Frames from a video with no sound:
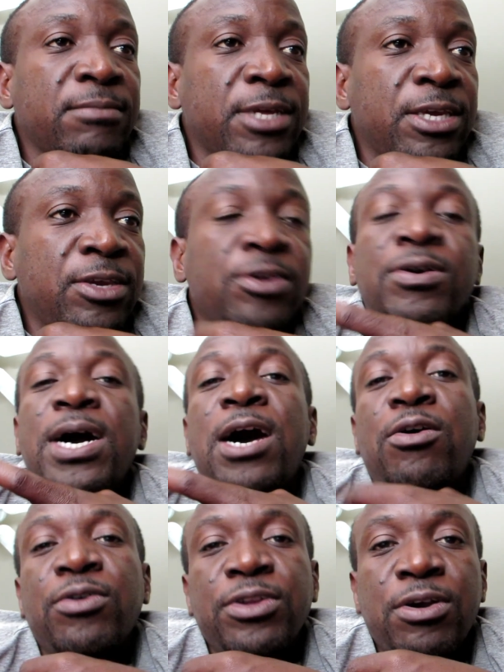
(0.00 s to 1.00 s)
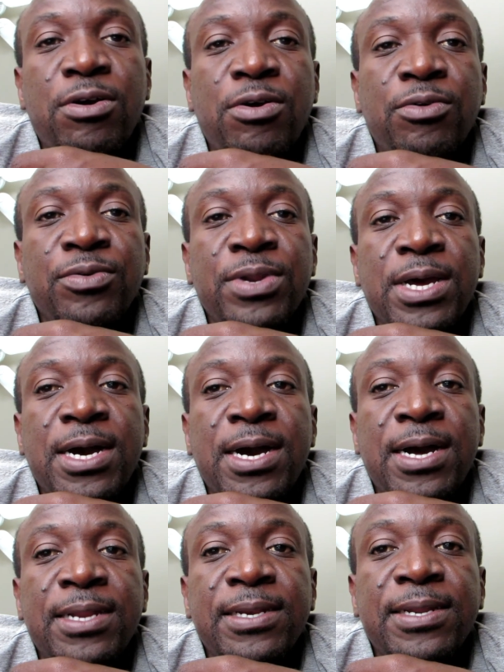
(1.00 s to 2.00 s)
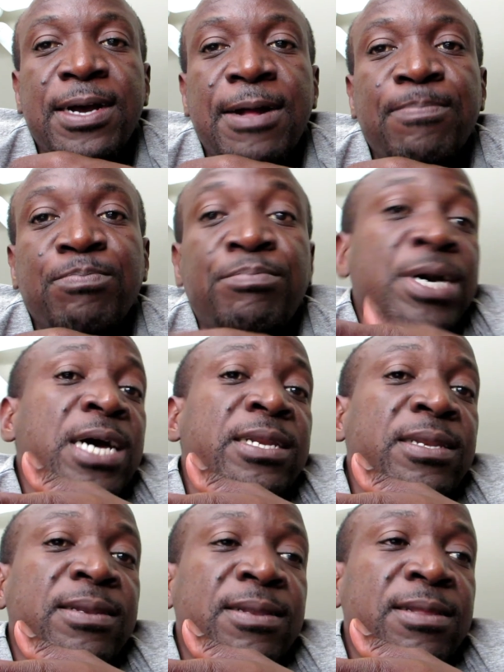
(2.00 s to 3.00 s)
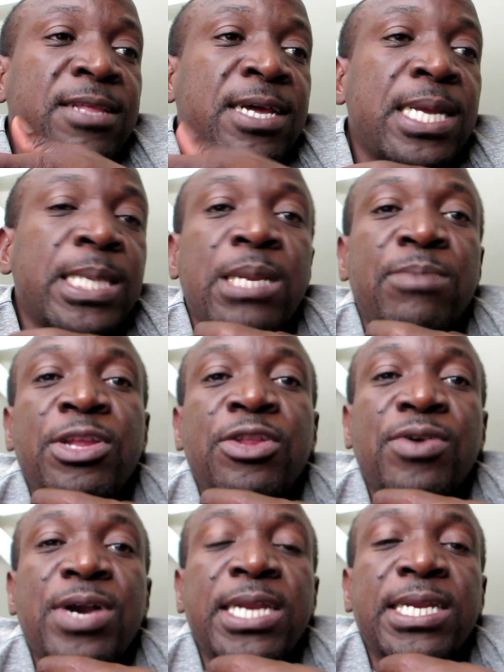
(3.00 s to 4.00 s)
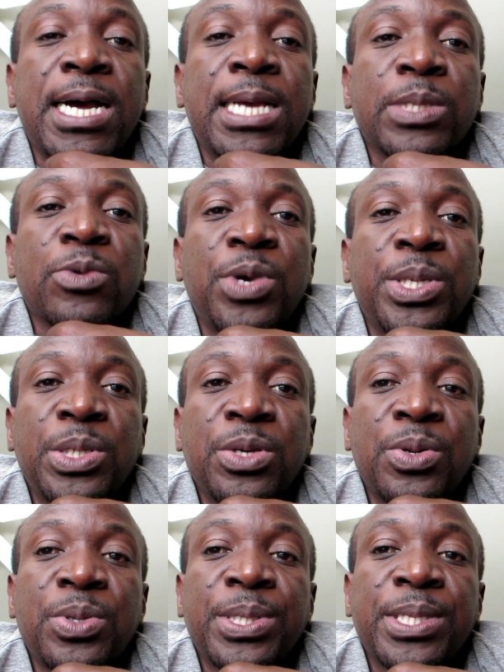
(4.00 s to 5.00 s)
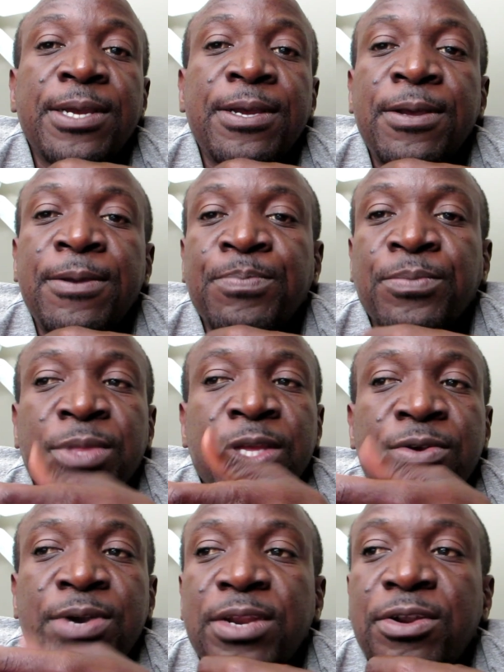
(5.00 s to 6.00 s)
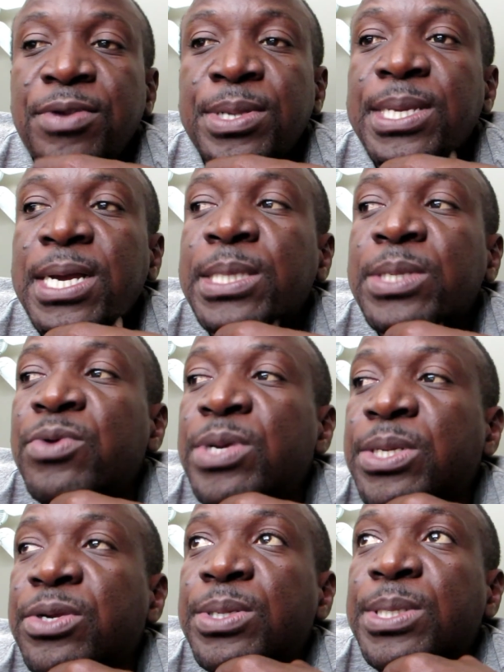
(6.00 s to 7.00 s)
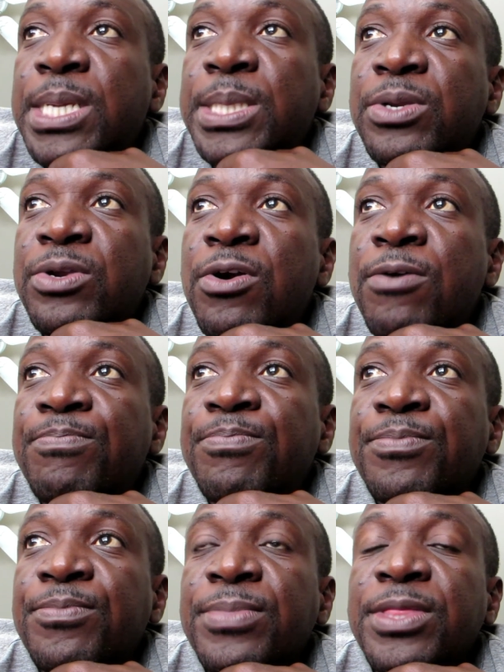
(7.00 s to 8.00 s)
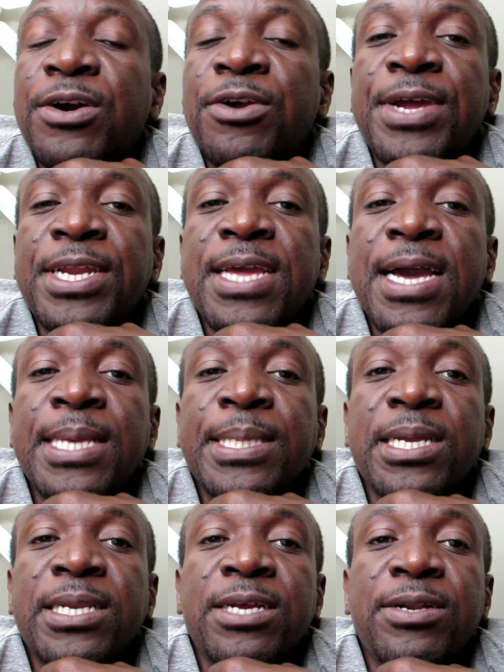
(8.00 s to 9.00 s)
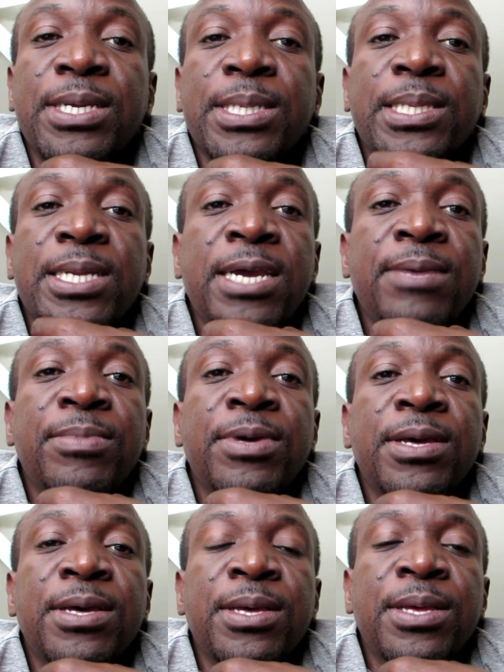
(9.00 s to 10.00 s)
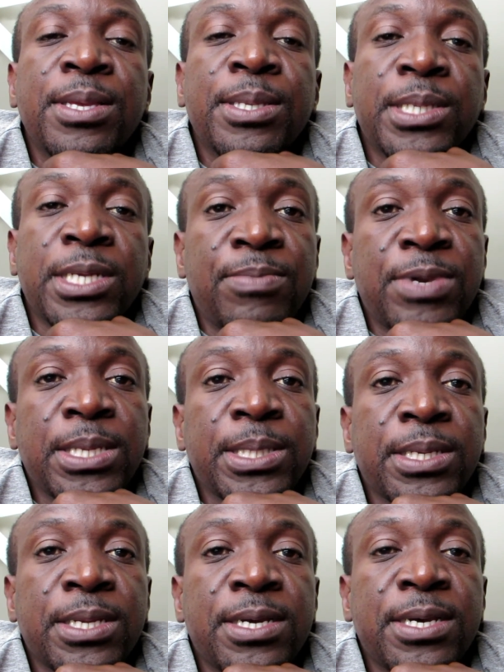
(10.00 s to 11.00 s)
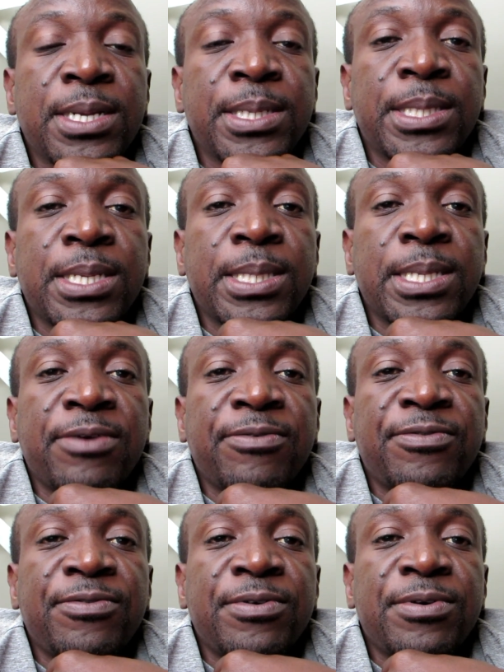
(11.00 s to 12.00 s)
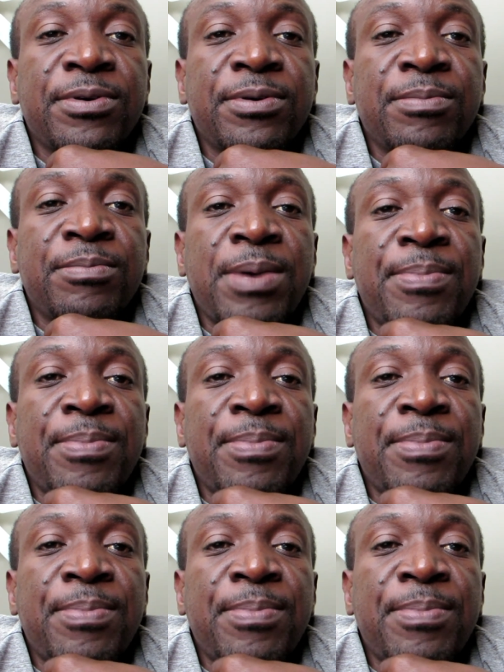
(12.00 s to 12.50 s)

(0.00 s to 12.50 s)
you are on your own and um, but that doesn't mean you can't ask questions you can always ask questions as you go all right guys until next time stay blessed and stay safe bye